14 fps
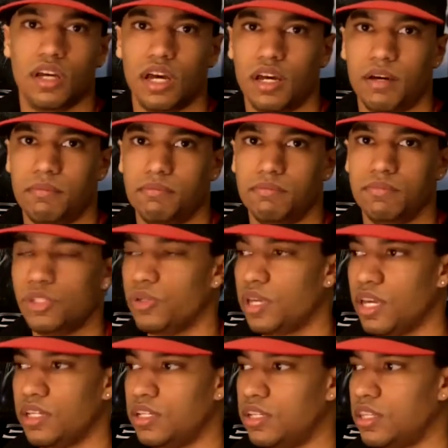
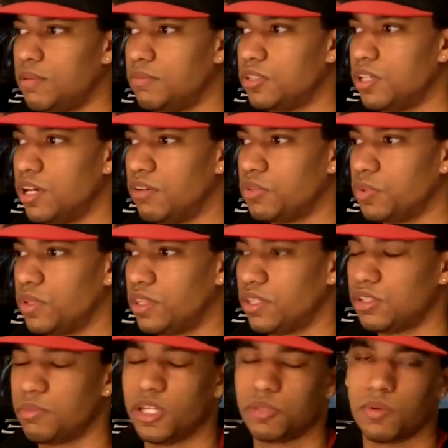2K did it themselves with
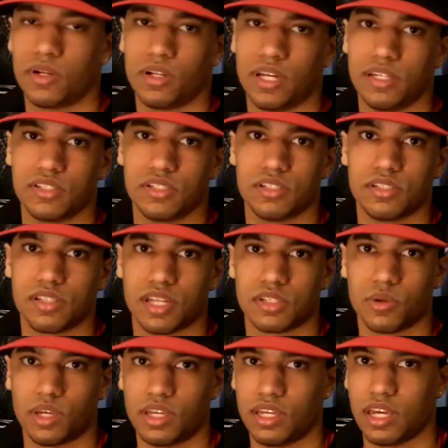this baseball license.
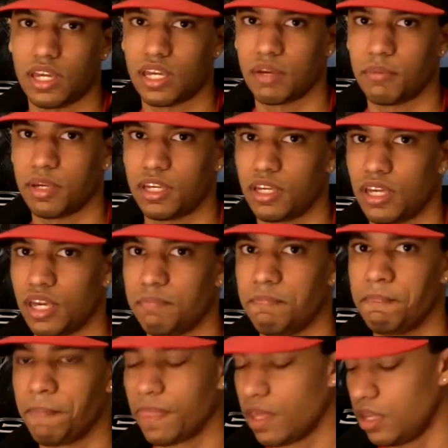That's why EA can't make a game.
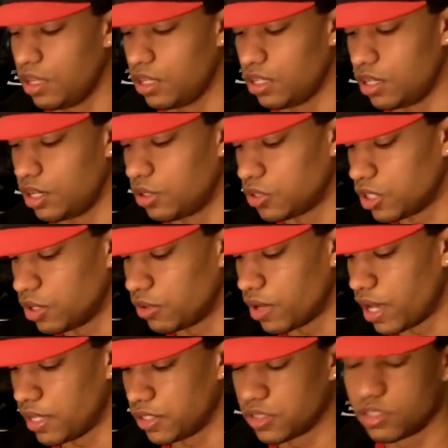So
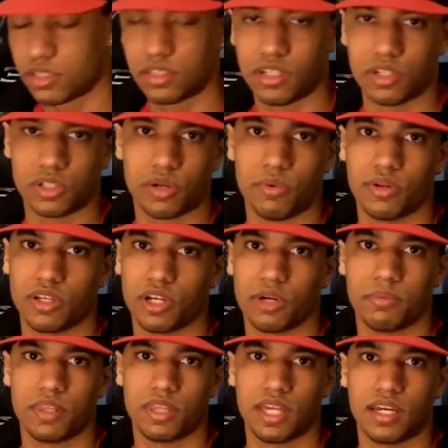I just, so I really
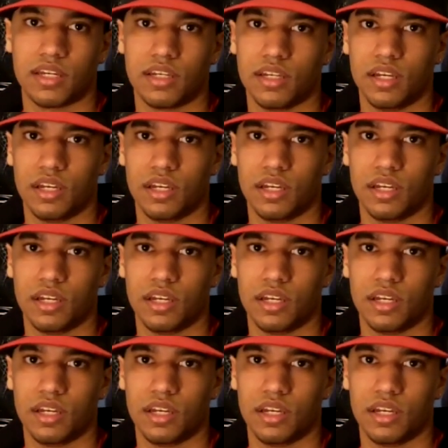hope that they